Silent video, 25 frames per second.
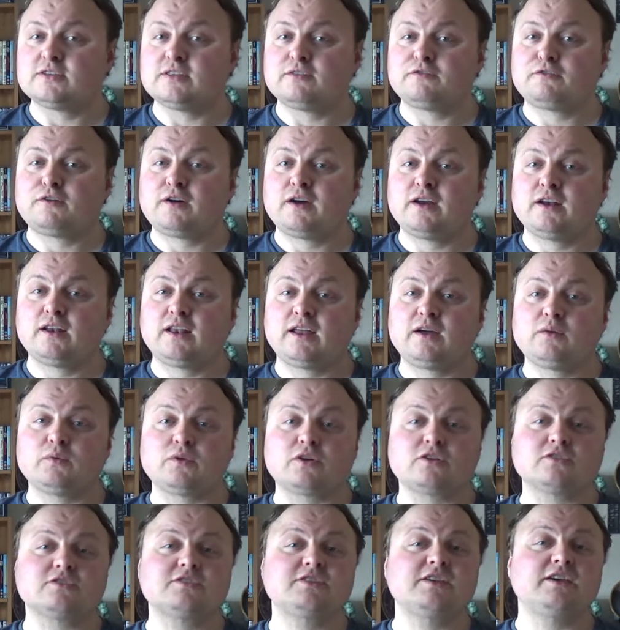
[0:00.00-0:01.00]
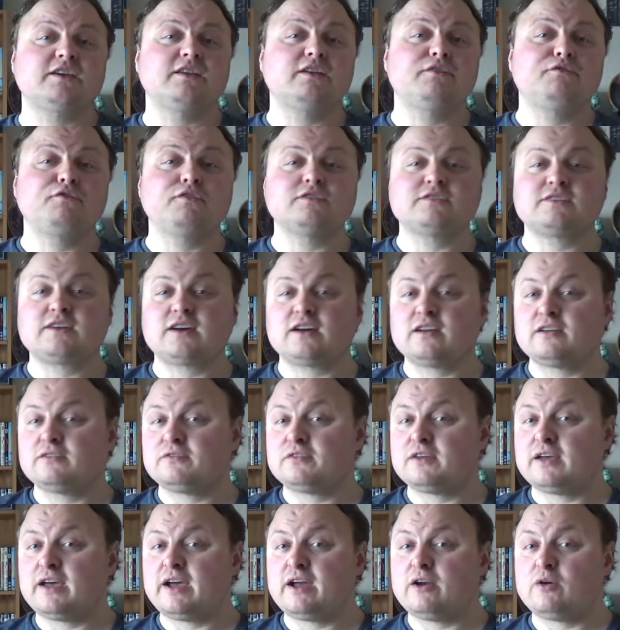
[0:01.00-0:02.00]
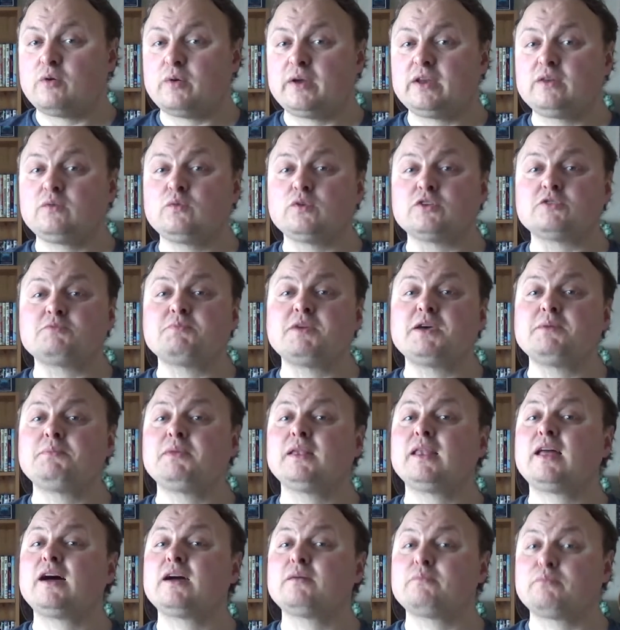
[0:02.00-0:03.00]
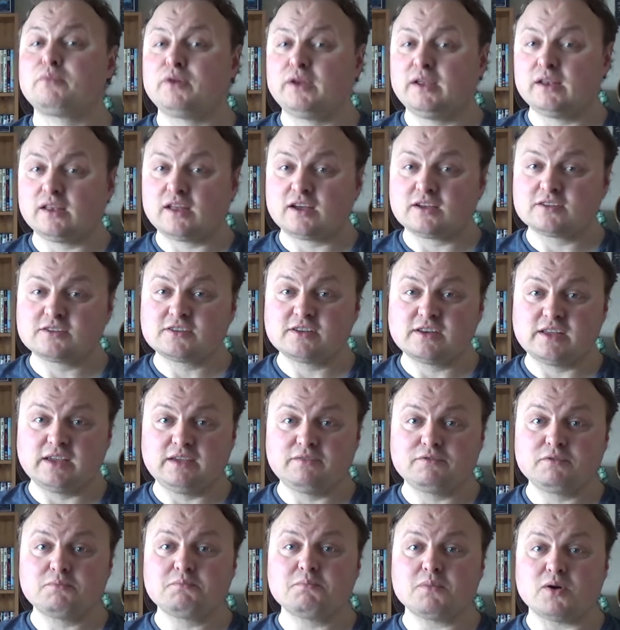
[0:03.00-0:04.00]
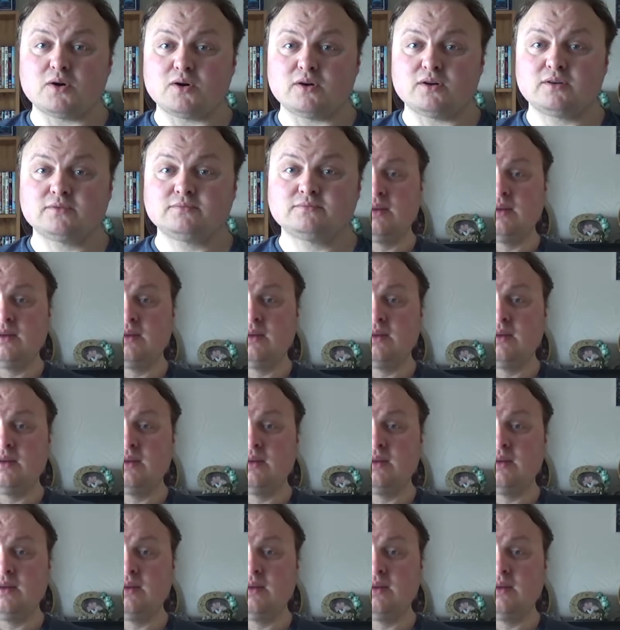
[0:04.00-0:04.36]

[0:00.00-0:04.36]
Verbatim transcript: the final act, we got to see a different side of the heroine, which made me like Brie Larson even more.